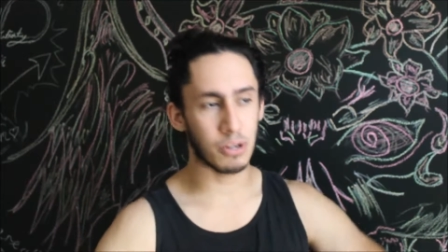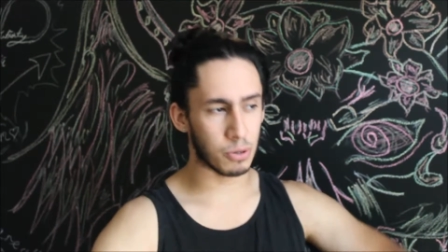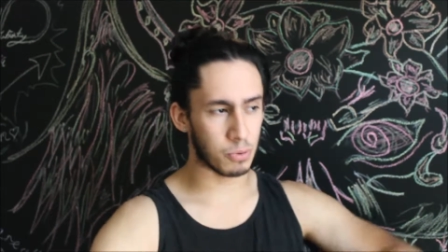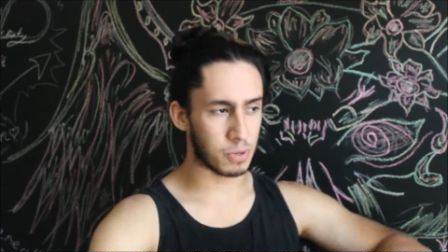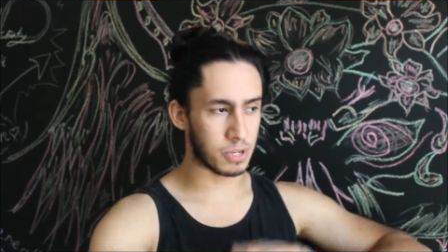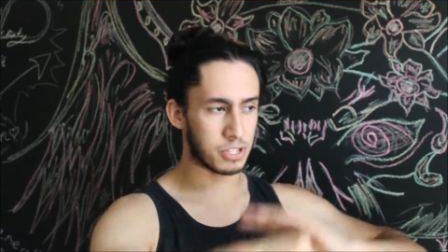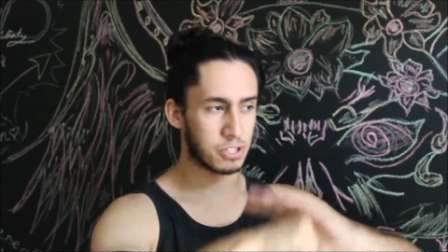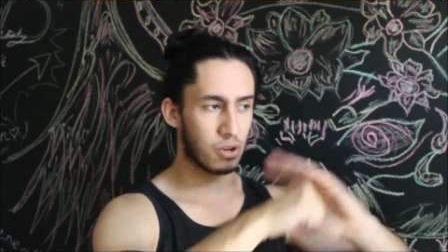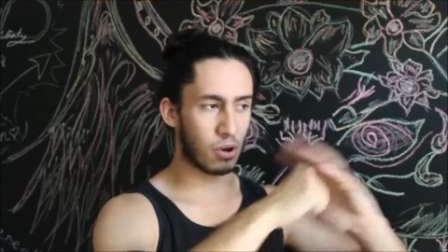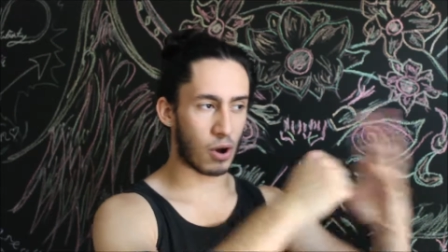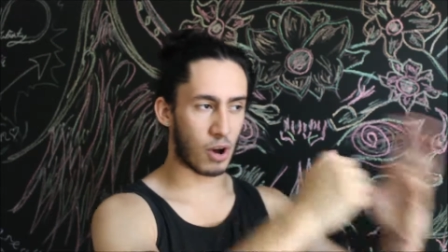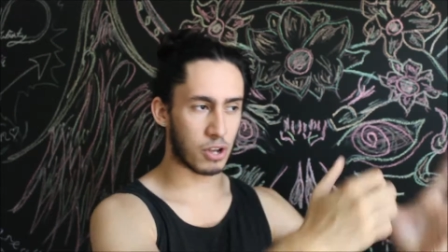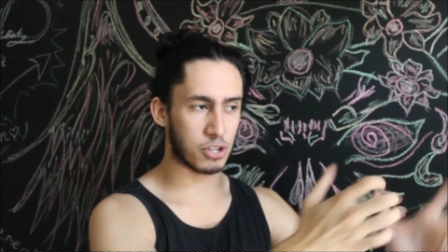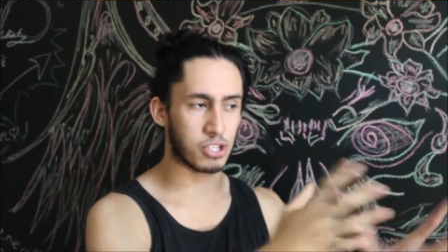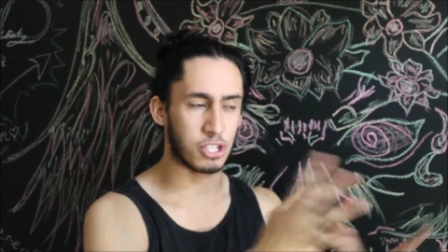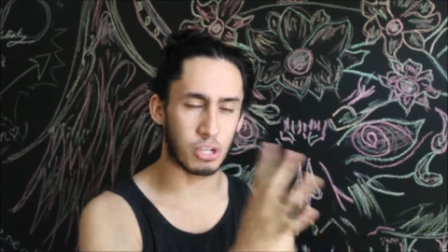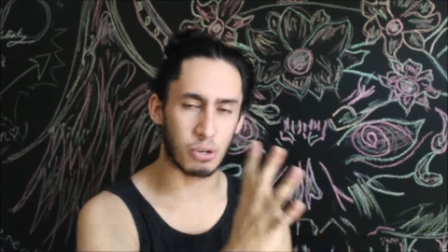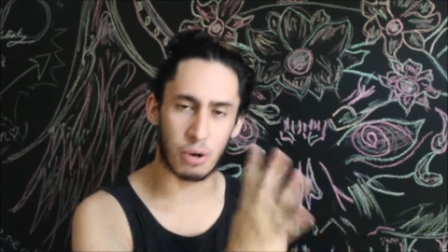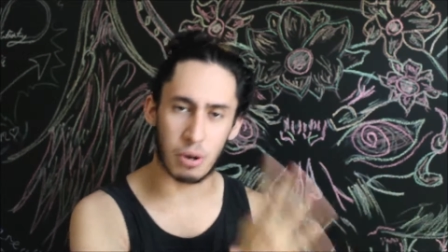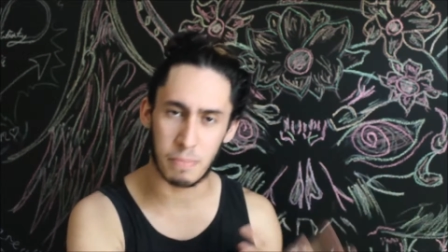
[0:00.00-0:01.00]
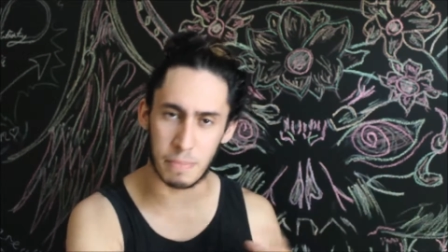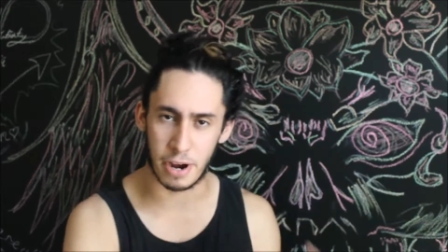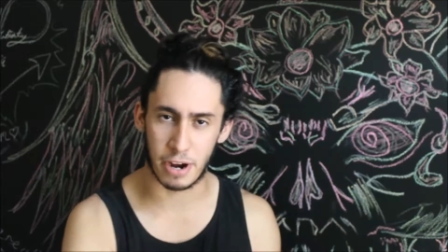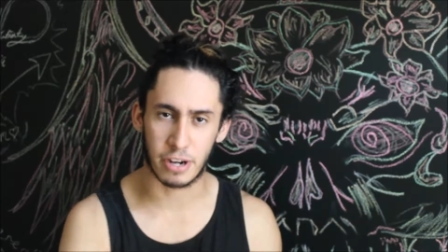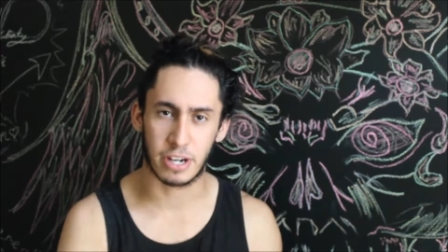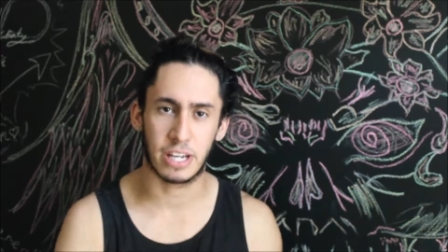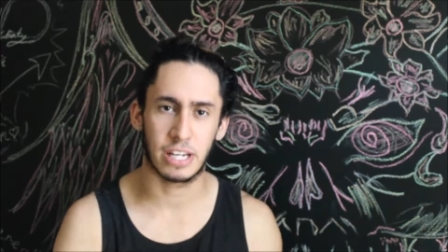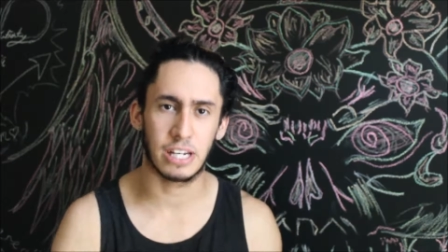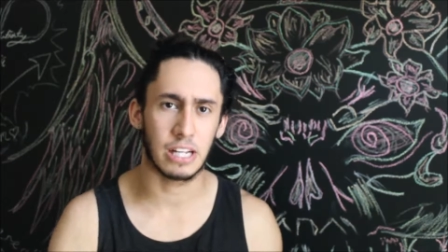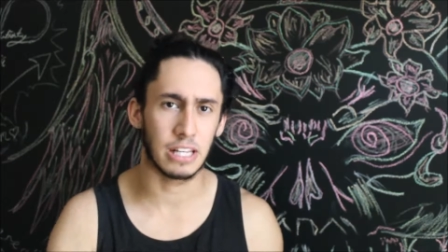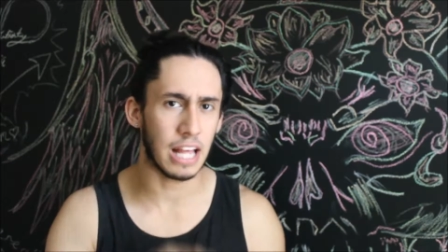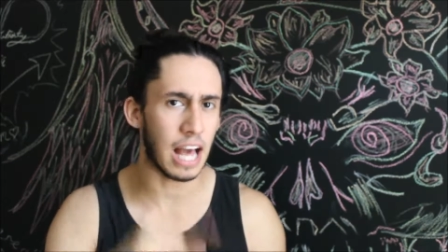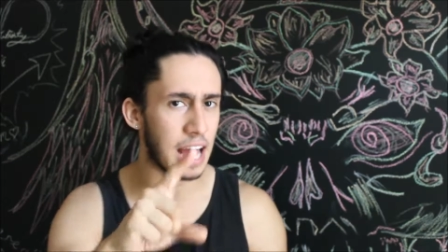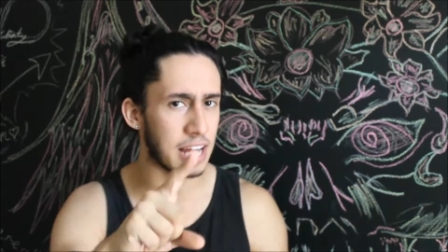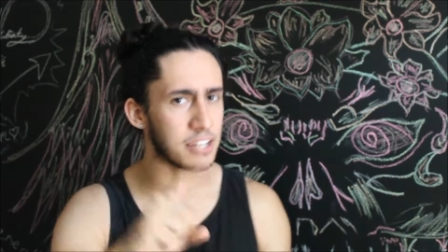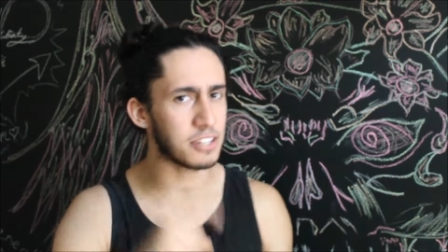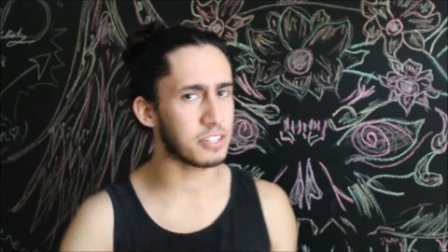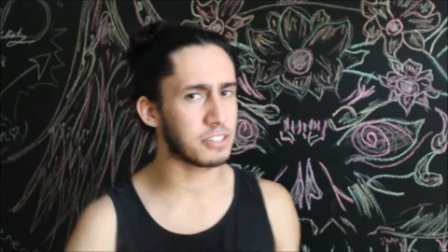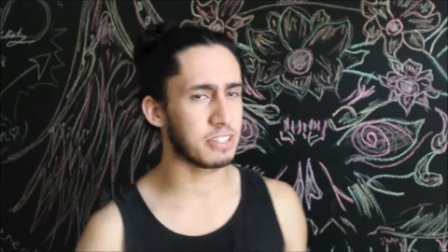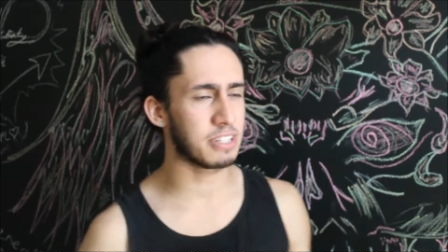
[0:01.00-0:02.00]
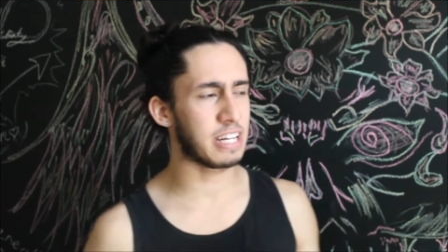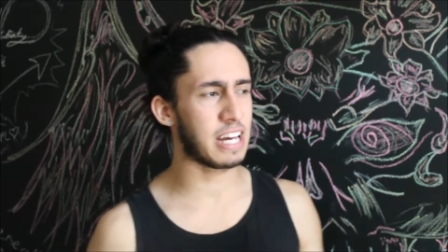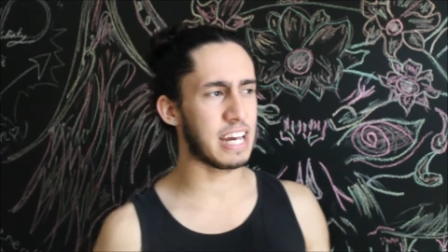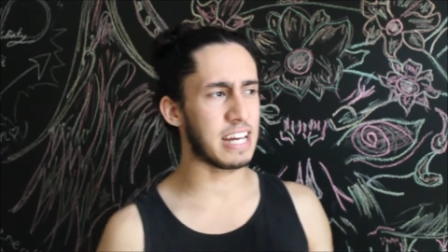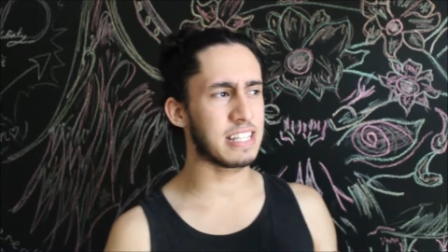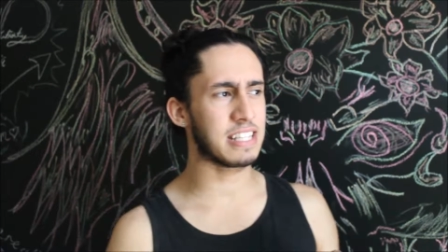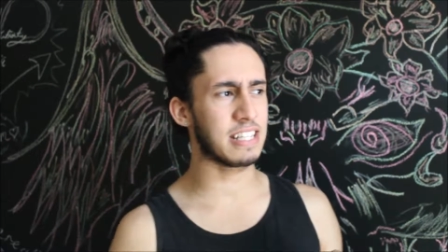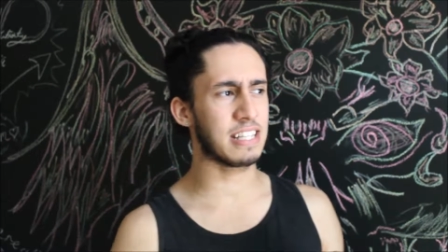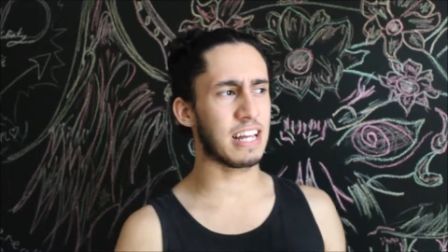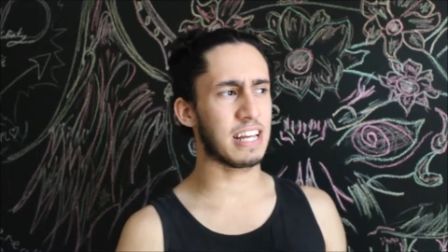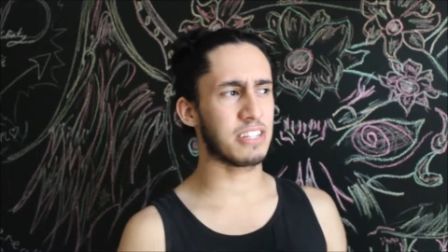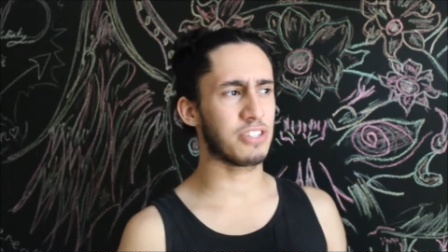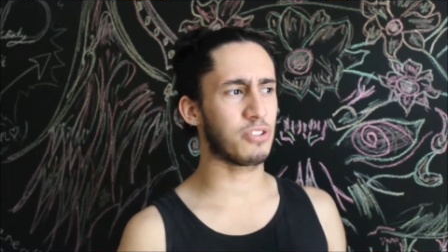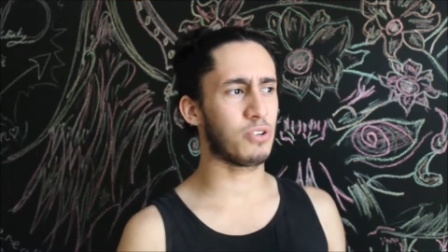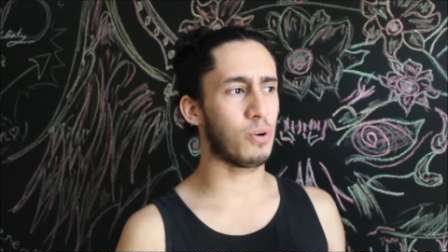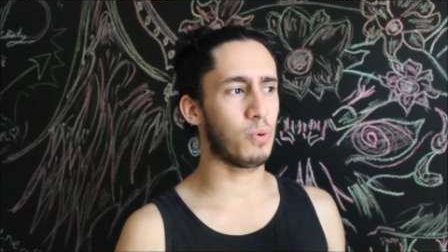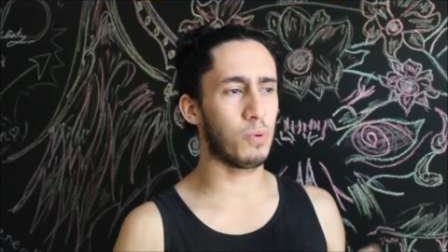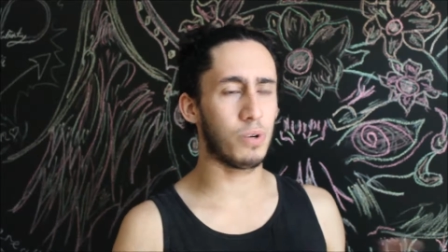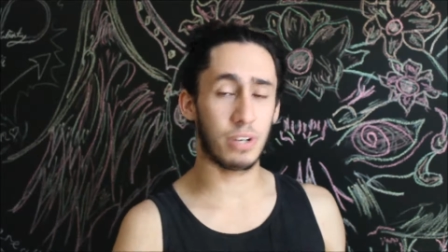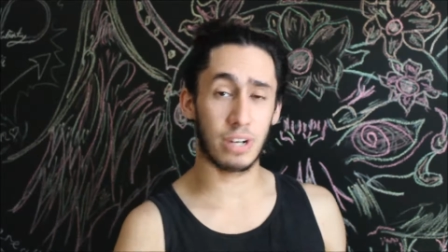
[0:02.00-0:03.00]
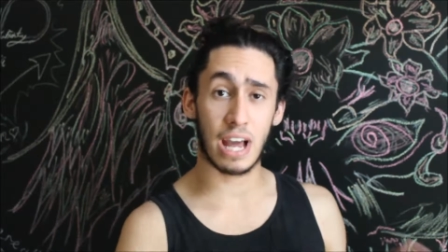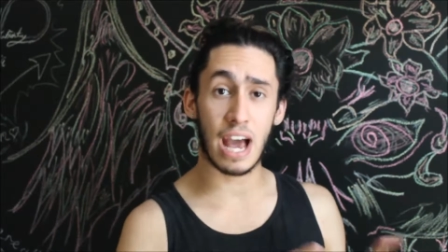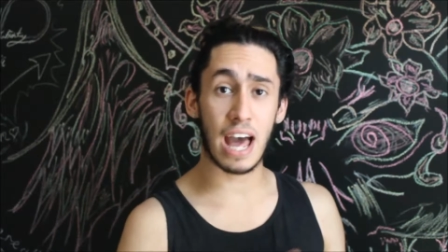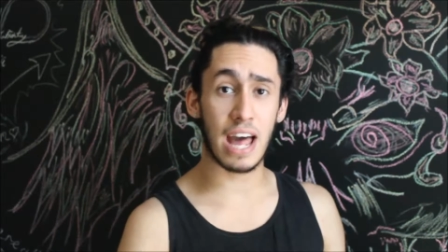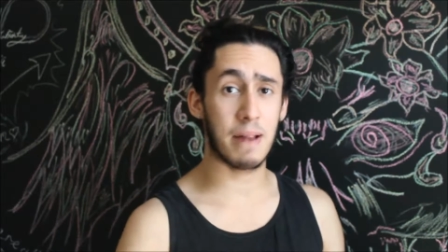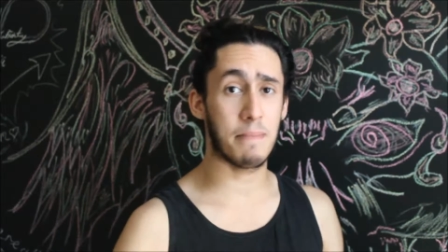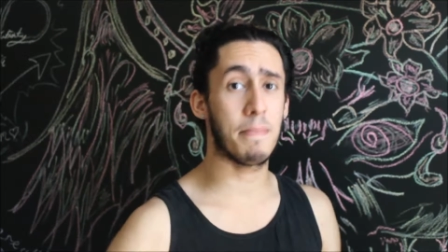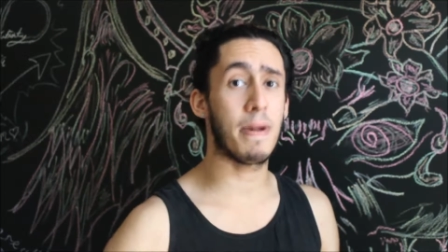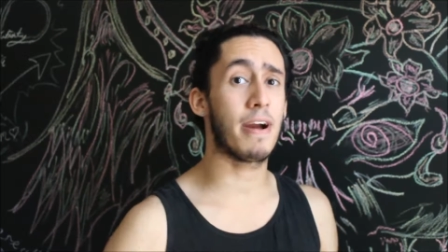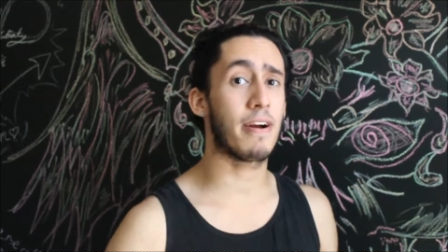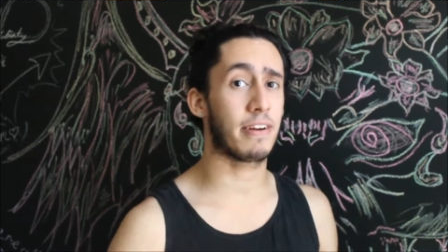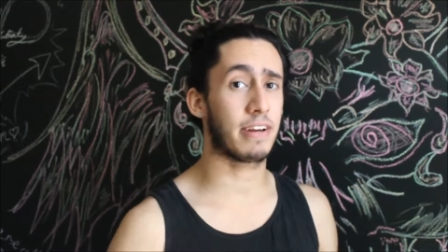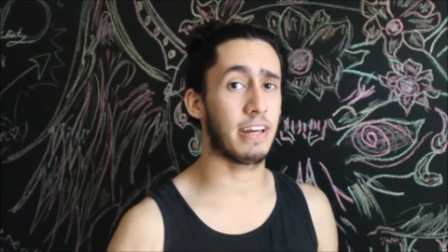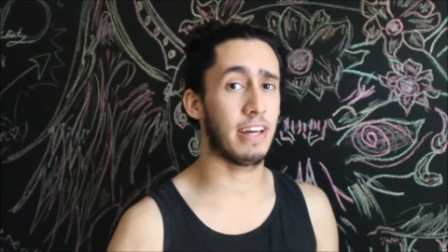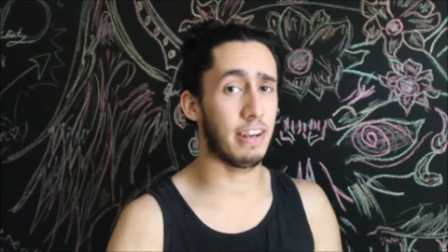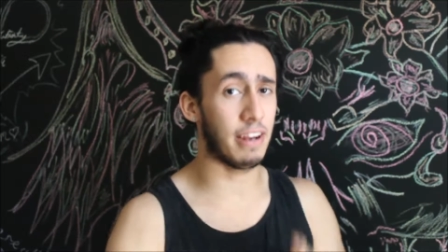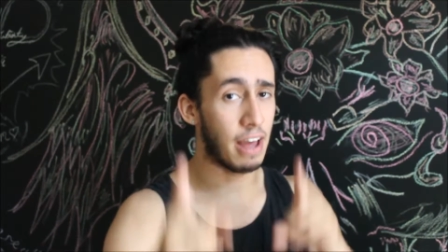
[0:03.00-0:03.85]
who was also American, a lot of kids in that school were not American.